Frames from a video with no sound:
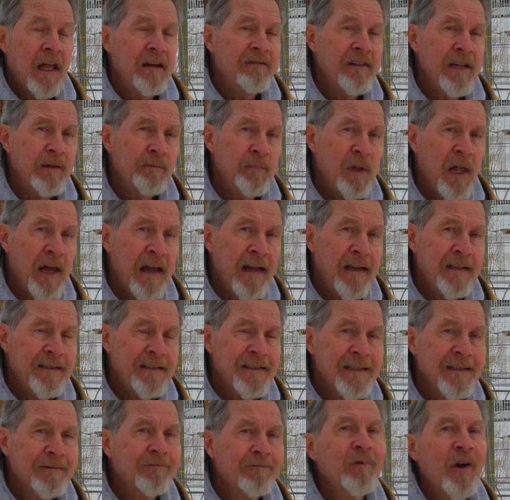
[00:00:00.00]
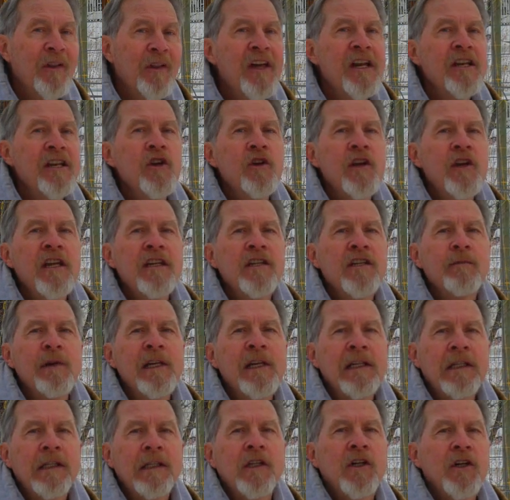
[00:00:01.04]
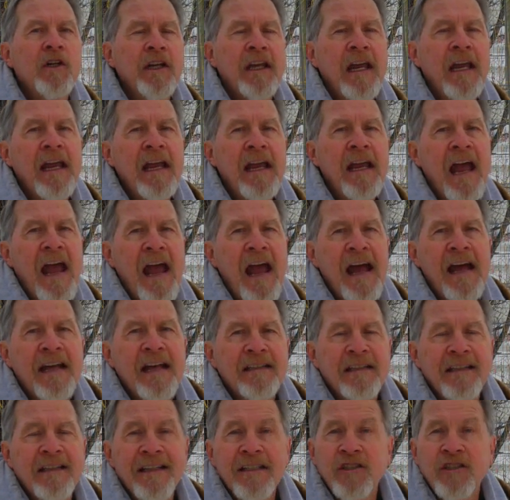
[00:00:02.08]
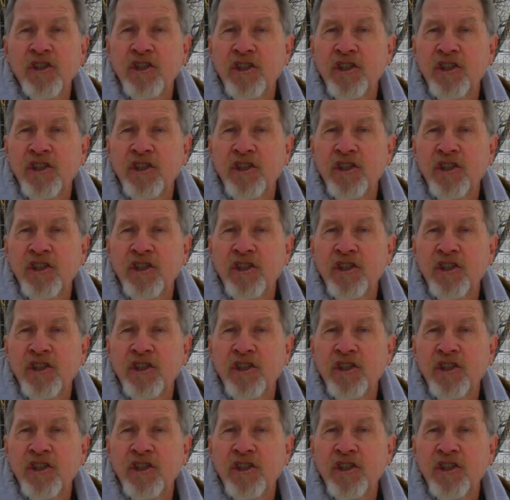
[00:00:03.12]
loving plants, well, then you need to be looking at the